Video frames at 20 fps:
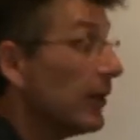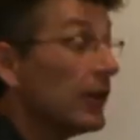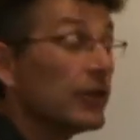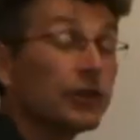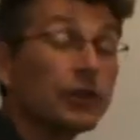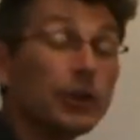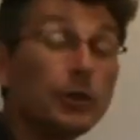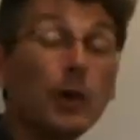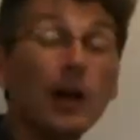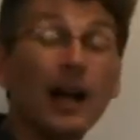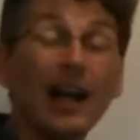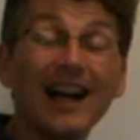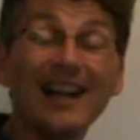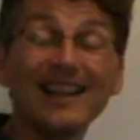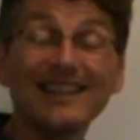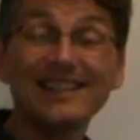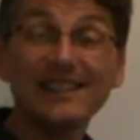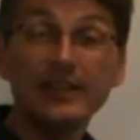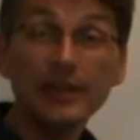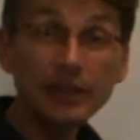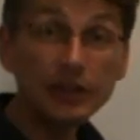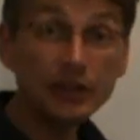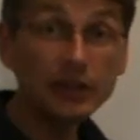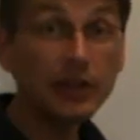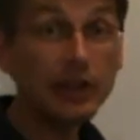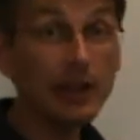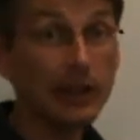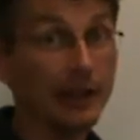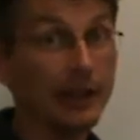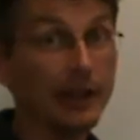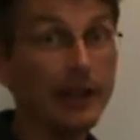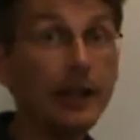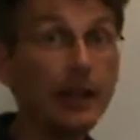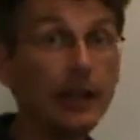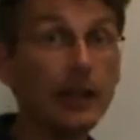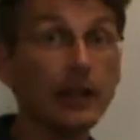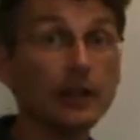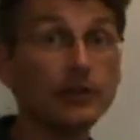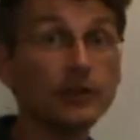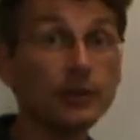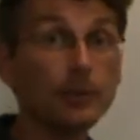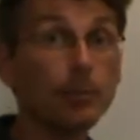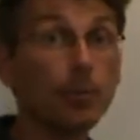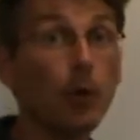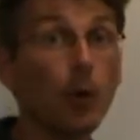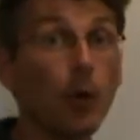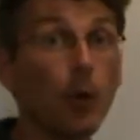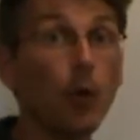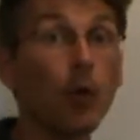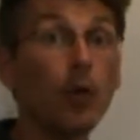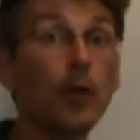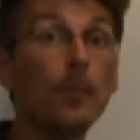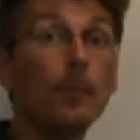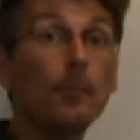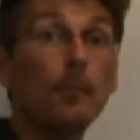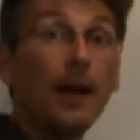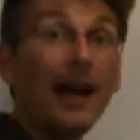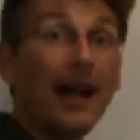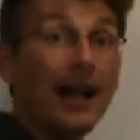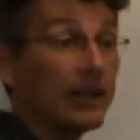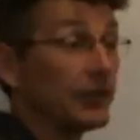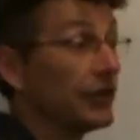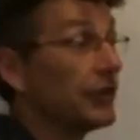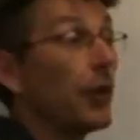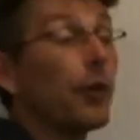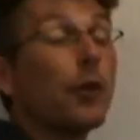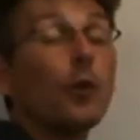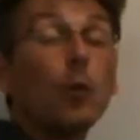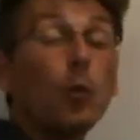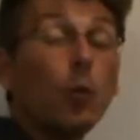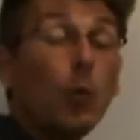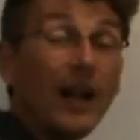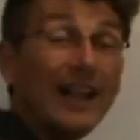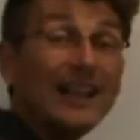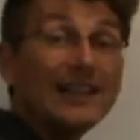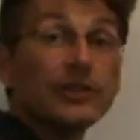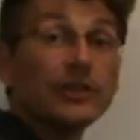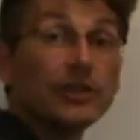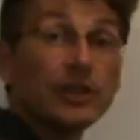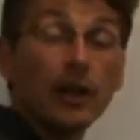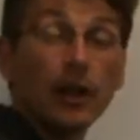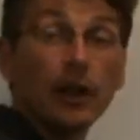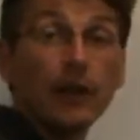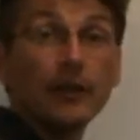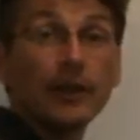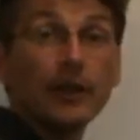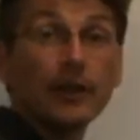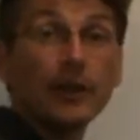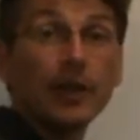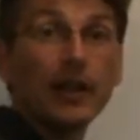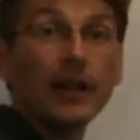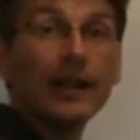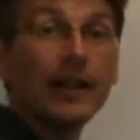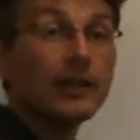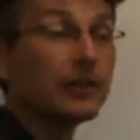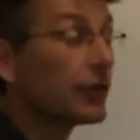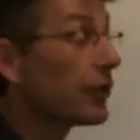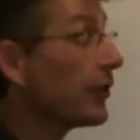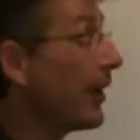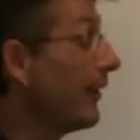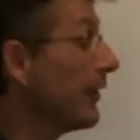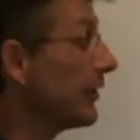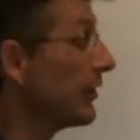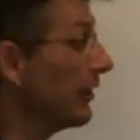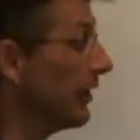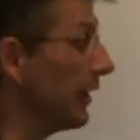to additionally support the mass, the weight of it against gravity.